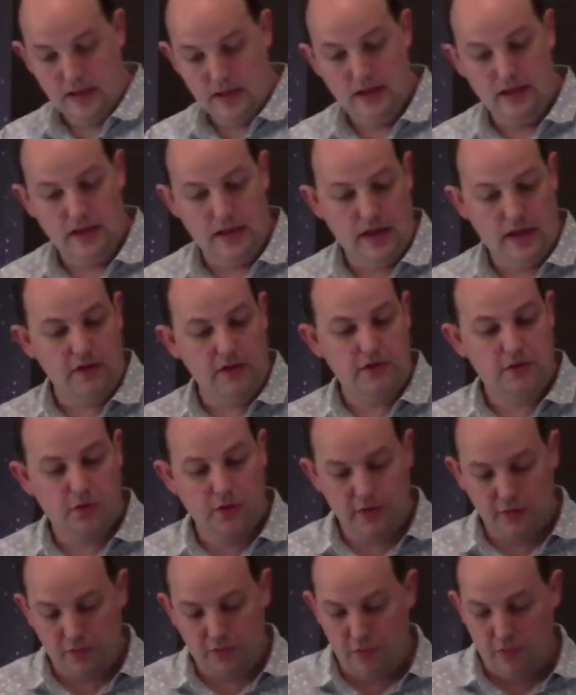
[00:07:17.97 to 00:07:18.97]
Now, it's
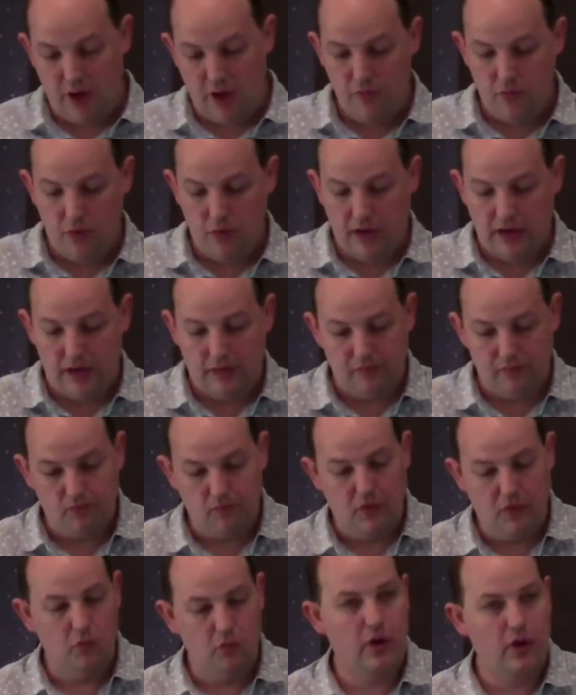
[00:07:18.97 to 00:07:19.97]
worth remembering
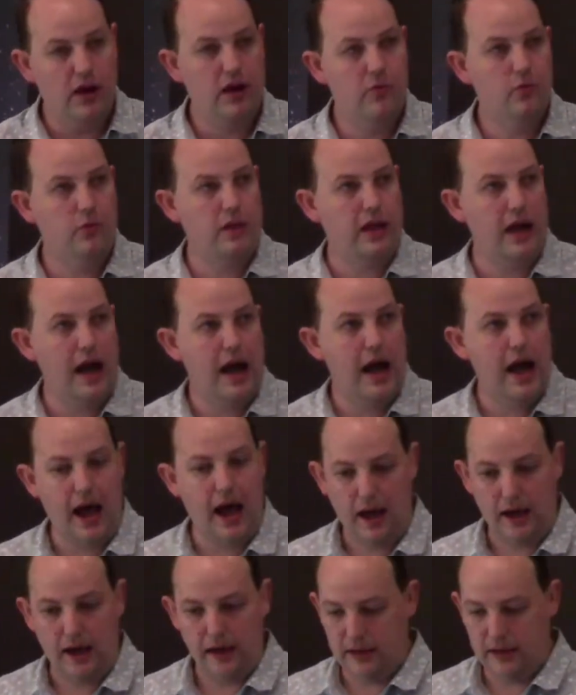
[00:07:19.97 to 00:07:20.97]
where we
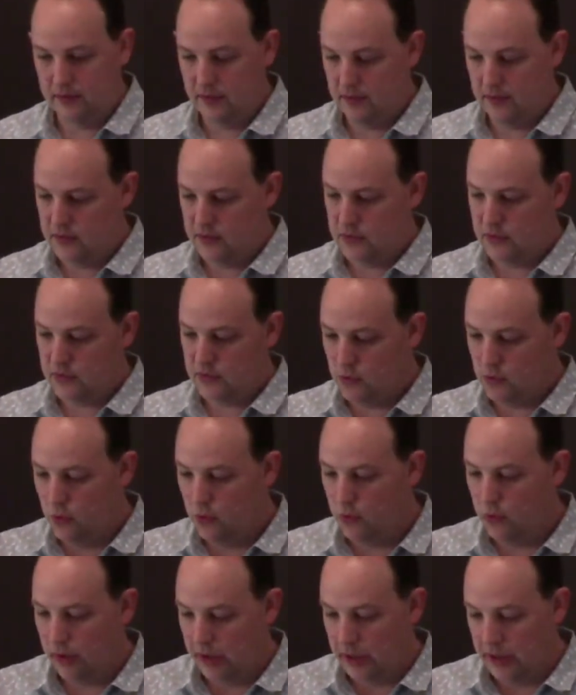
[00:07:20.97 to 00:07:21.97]
are in the
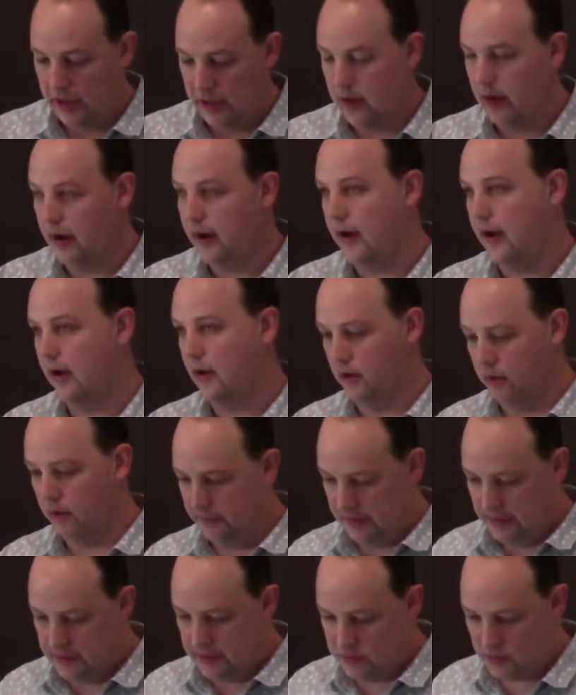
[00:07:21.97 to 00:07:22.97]
story of
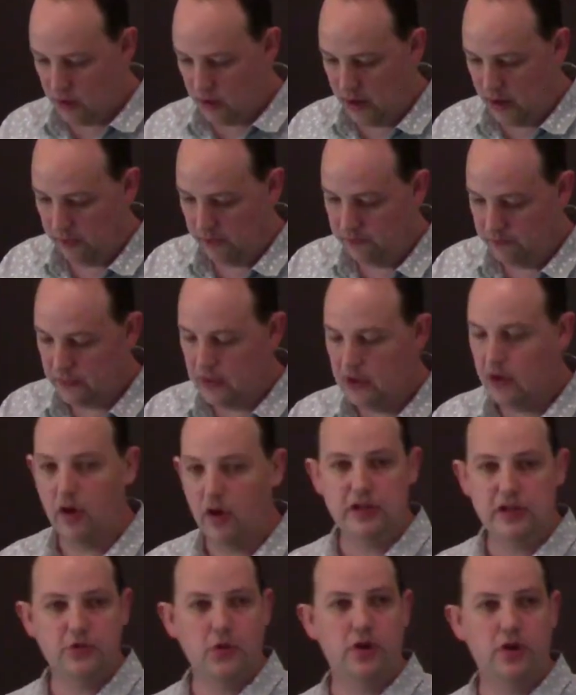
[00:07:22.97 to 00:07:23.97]
Israel. You know,
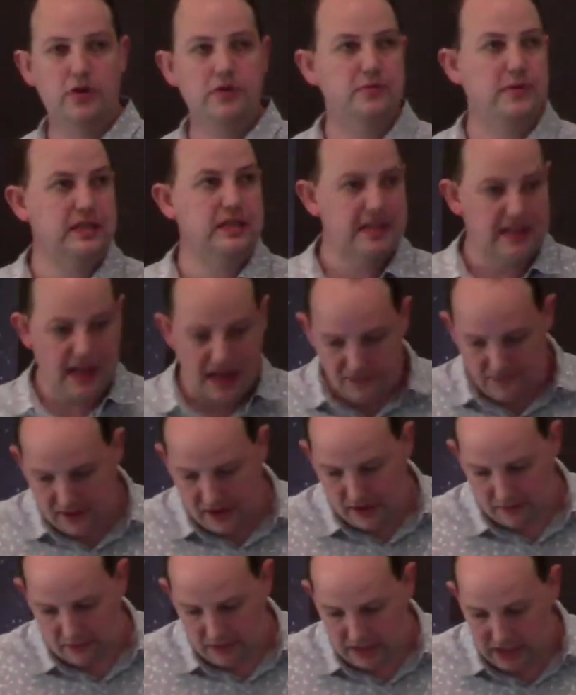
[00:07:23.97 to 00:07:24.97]
Israel has been saved
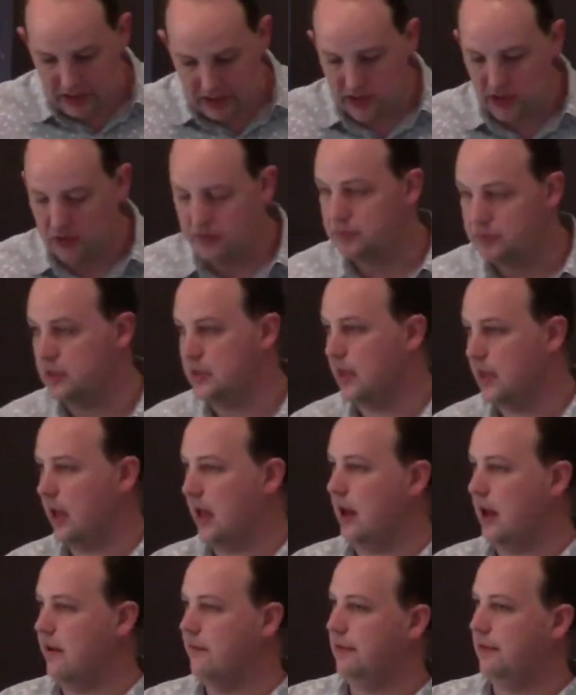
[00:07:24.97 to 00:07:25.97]
out of Egypt. They
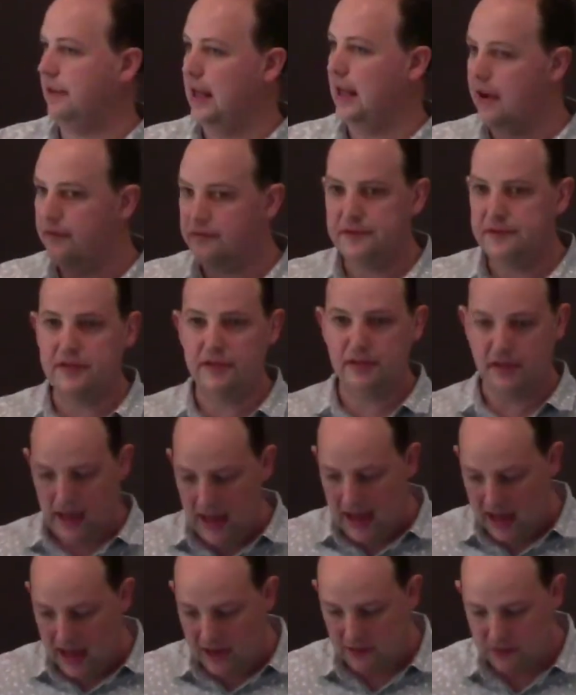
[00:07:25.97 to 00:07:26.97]
have left the
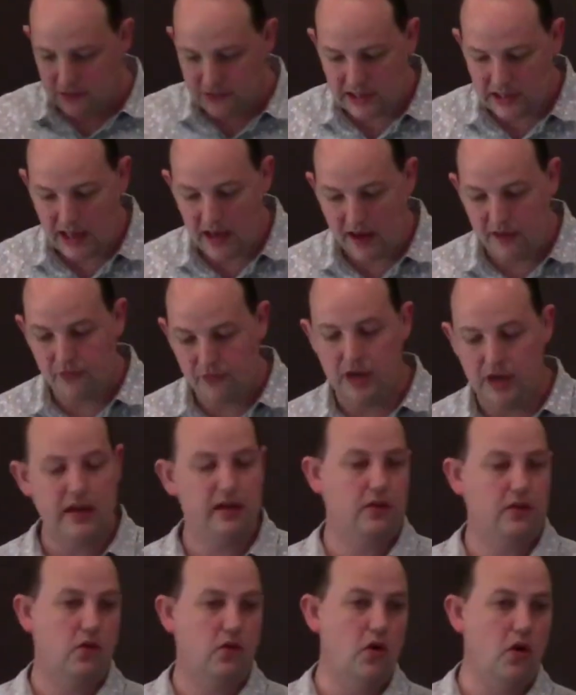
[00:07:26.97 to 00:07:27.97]
land of slavery,
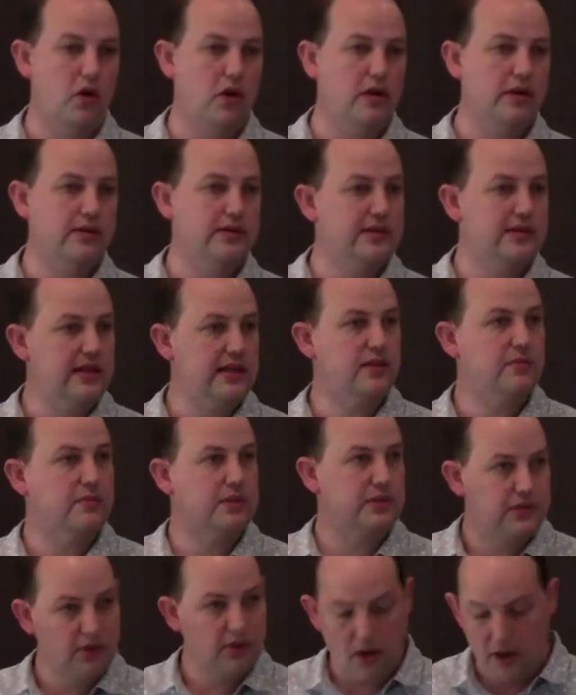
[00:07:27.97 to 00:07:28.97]
and God has set them
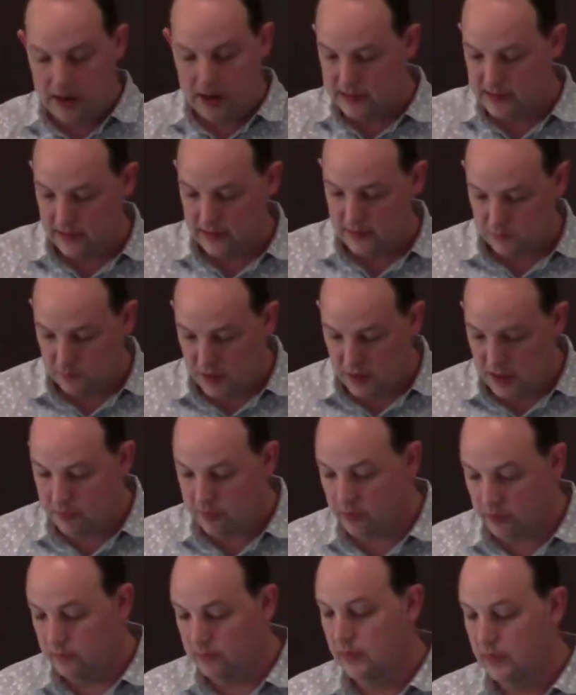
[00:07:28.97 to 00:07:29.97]
aside as his
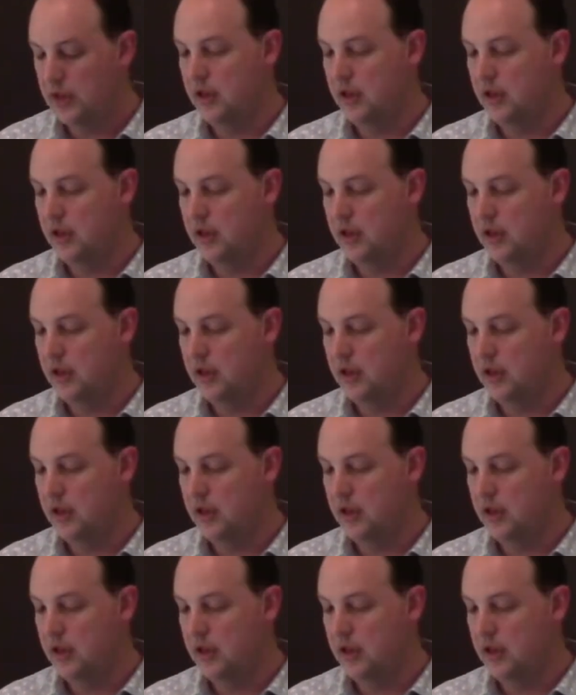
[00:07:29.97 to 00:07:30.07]
people.